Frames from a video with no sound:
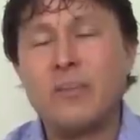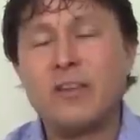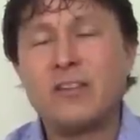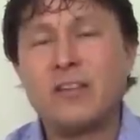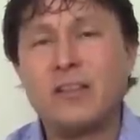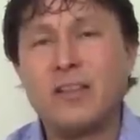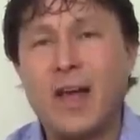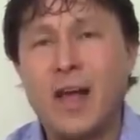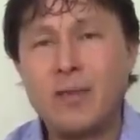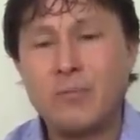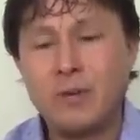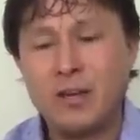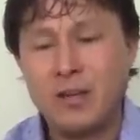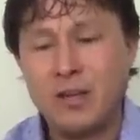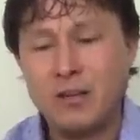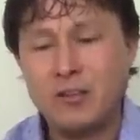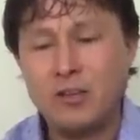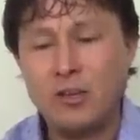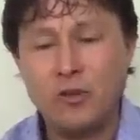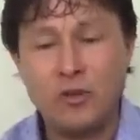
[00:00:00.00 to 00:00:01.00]
This allows me to
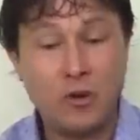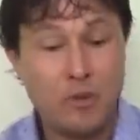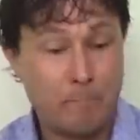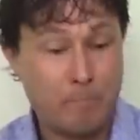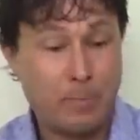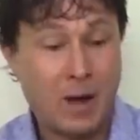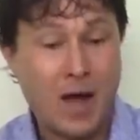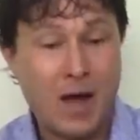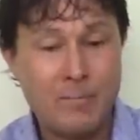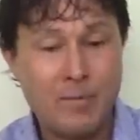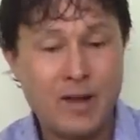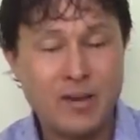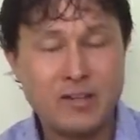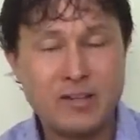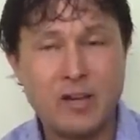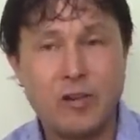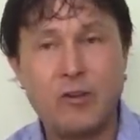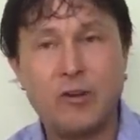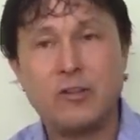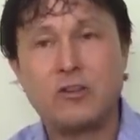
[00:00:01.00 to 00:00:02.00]
continue to buy my
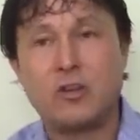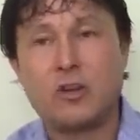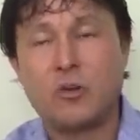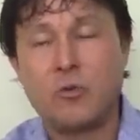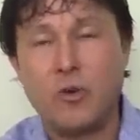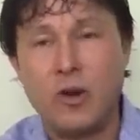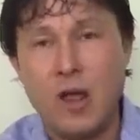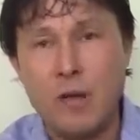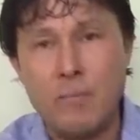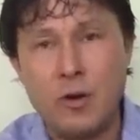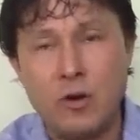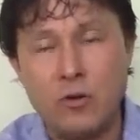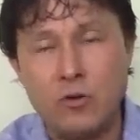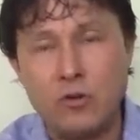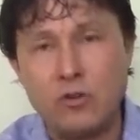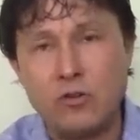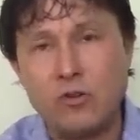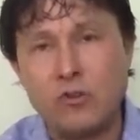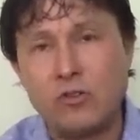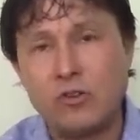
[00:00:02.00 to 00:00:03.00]
celery, to create my
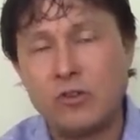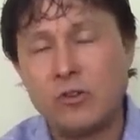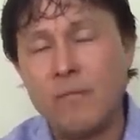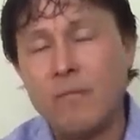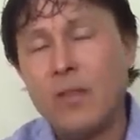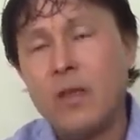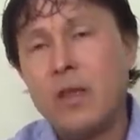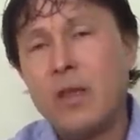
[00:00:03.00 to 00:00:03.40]
own juices,